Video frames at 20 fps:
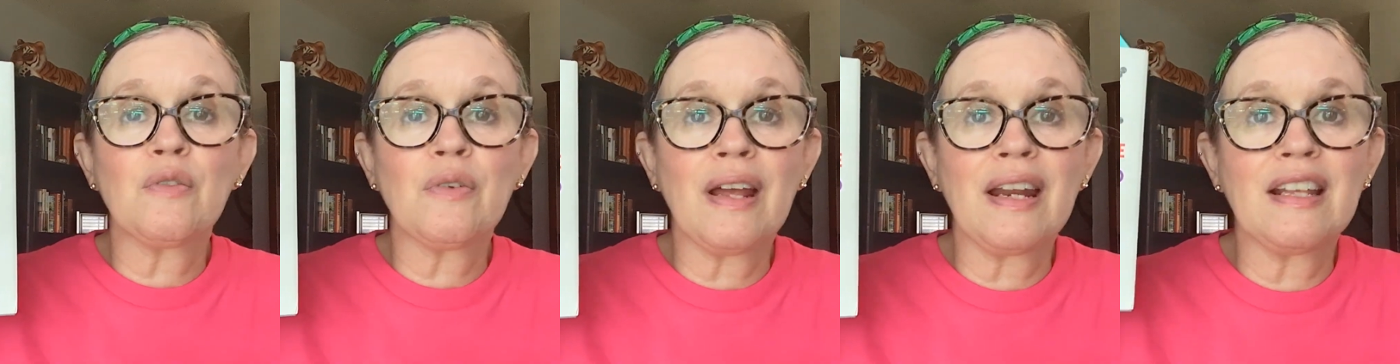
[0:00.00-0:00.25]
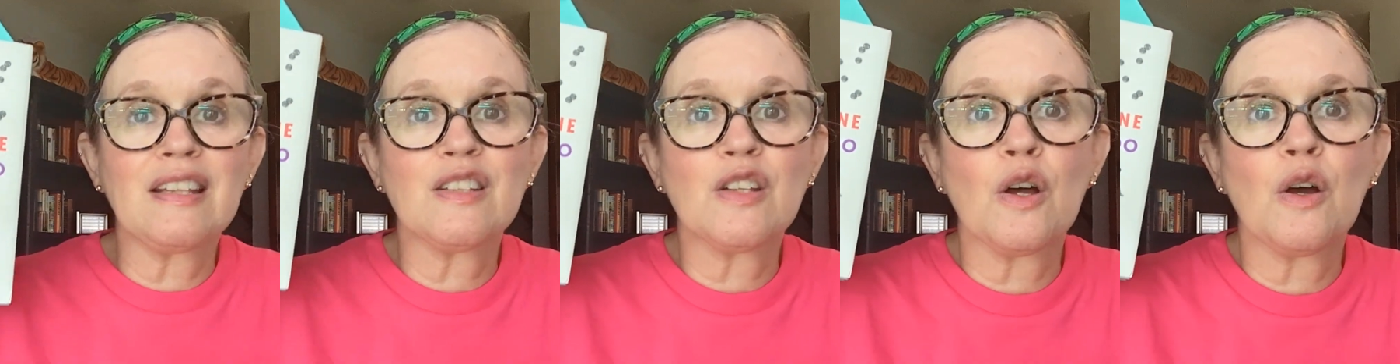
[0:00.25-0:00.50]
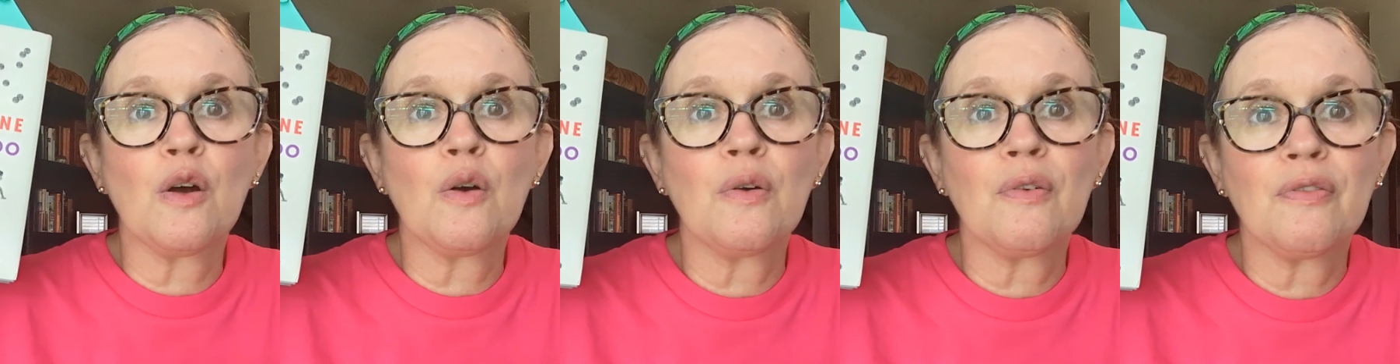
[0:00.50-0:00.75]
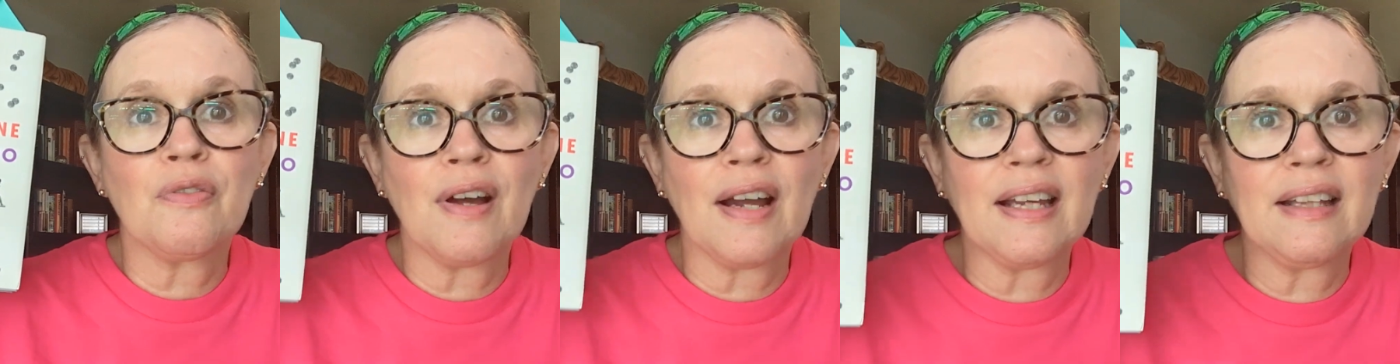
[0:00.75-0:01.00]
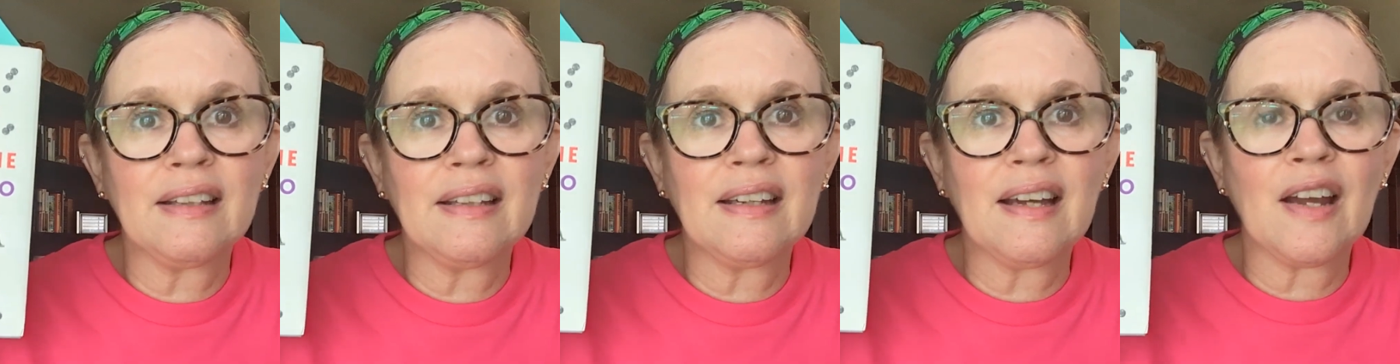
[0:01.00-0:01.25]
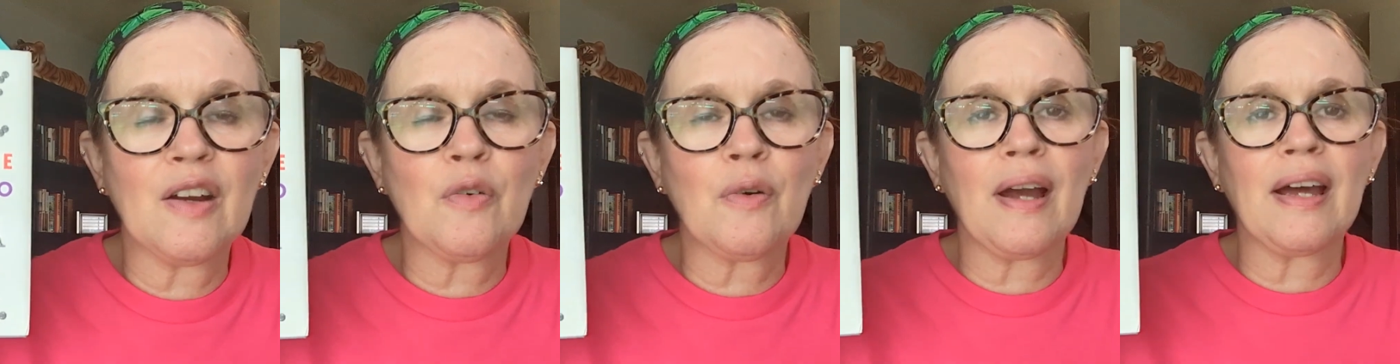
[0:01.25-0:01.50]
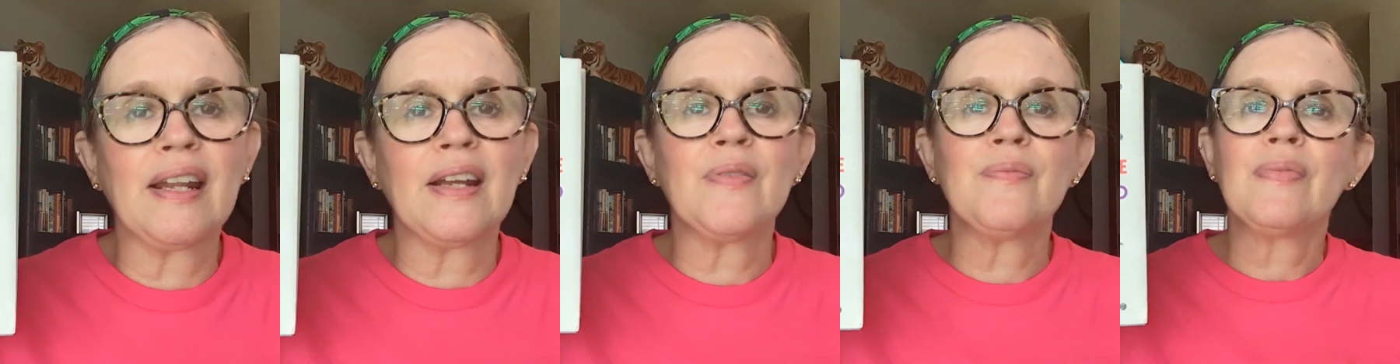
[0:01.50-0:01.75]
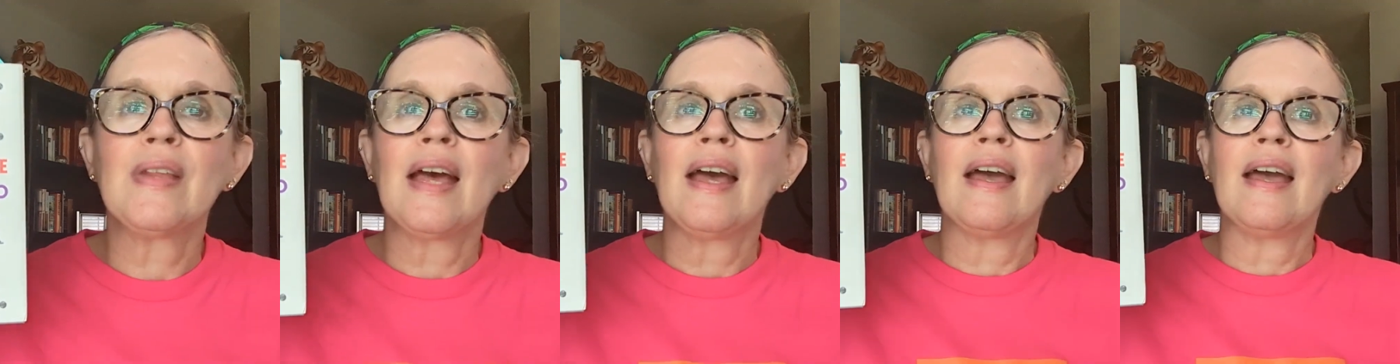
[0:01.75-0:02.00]
read it. So finally I read
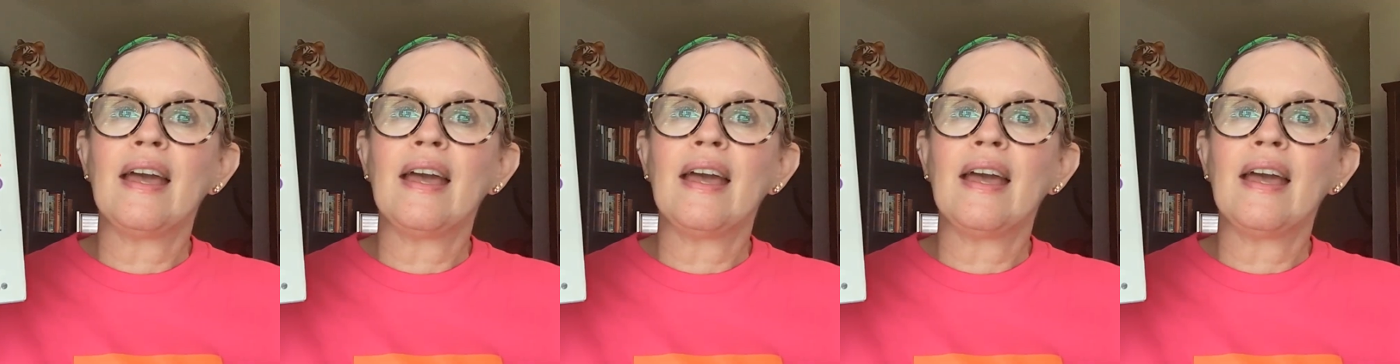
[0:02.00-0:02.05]
it.